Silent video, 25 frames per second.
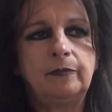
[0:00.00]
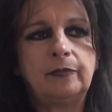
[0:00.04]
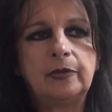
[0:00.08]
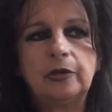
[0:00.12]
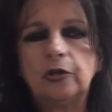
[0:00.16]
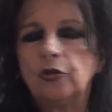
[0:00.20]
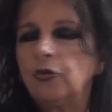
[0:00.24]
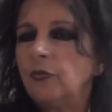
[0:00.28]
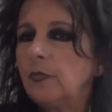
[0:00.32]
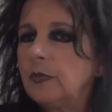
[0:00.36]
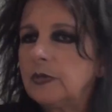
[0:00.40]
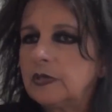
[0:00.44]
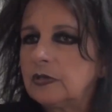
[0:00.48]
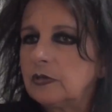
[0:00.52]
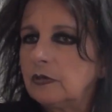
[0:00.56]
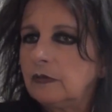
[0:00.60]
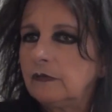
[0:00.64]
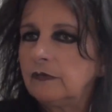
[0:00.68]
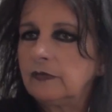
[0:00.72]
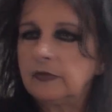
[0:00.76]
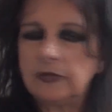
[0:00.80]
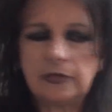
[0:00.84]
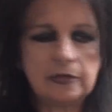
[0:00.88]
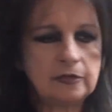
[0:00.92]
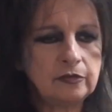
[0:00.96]
preoccupation
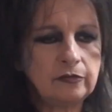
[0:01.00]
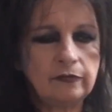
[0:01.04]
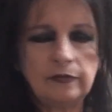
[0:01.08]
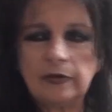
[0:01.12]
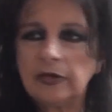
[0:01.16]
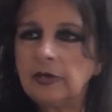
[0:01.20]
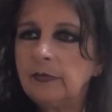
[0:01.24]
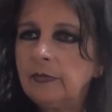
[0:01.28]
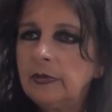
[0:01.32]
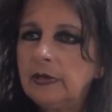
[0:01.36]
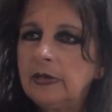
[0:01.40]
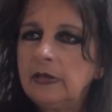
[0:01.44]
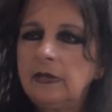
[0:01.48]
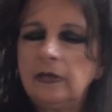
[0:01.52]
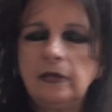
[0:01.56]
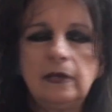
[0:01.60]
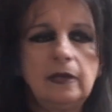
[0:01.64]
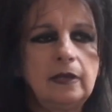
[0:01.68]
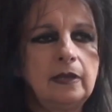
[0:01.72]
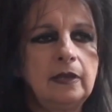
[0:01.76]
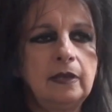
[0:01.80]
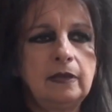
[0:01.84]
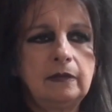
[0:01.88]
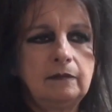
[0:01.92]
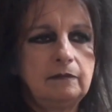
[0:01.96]
since the very
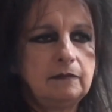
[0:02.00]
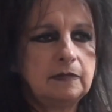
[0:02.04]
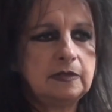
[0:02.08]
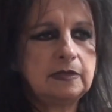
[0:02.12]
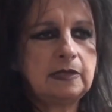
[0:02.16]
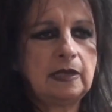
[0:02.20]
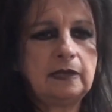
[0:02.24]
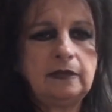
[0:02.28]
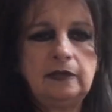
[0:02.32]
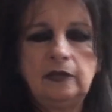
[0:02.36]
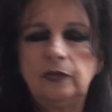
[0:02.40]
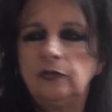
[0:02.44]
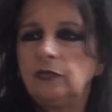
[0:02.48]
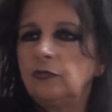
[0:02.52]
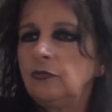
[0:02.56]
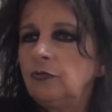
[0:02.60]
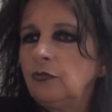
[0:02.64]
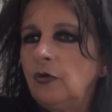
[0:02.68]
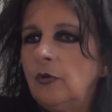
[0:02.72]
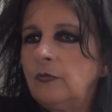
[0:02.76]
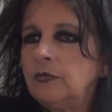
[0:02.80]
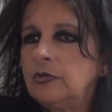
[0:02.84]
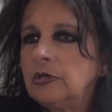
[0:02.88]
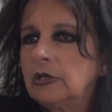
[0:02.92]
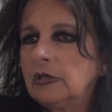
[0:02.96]
beginning, and I started to
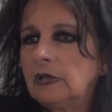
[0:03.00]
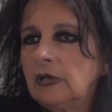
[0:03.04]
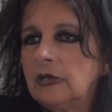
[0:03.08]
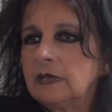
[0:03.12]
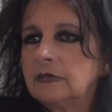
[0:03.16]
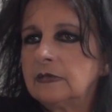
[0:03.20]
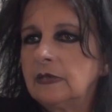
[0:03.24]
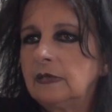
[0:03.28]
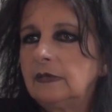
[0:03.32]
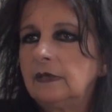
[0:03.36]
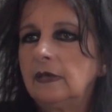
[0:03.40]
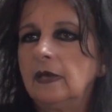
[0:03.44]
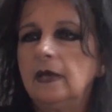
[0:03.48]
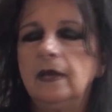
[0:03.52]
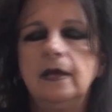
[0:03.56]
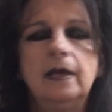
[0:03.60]
do objects like that.